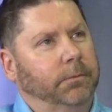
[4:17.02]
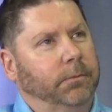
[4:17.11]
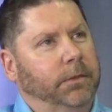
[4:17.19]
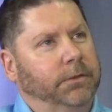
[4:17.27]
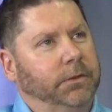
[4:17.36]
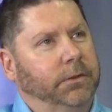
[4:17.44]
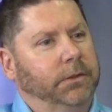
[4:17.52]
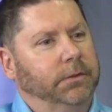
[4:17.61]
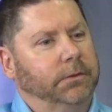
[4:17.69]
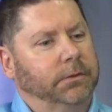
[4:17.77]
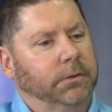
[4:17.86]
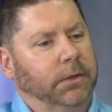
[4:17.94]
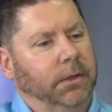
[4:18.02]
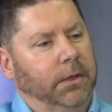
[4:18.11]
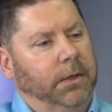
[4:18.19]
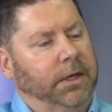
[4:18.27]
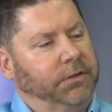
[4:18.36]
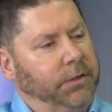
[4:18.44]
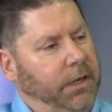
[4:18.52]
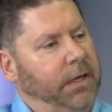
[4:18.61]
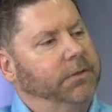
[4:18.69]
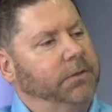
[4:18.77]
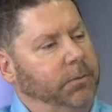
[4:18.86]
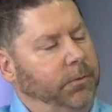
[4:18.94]
It's a
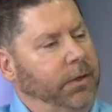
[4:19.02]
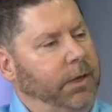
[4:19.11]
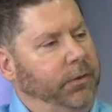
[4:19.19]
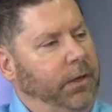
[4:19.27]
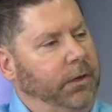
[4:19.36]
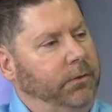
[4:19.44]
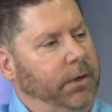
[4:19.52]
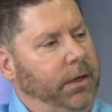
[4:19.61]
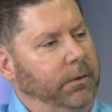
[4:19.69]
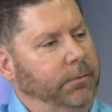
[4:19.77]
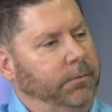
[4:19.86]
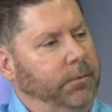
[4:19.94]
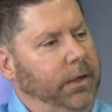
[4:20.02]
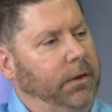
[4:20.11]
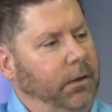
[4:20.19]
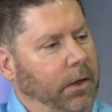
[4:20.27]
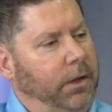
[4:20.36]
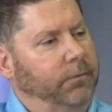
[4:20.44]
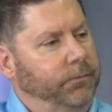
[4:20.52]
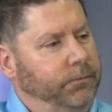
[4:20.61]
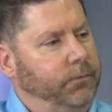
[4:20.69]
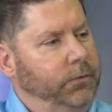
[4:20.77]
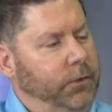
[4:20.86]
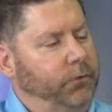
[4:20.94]
custom that they eat a lot of
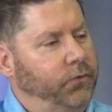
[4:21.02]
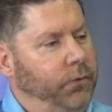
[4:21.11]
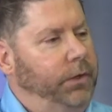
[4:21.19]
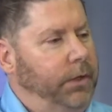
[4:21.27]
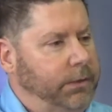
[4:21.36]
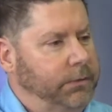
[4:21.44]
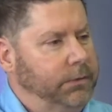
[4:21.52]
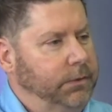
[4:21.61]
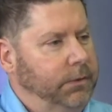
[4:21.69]
tree nuts,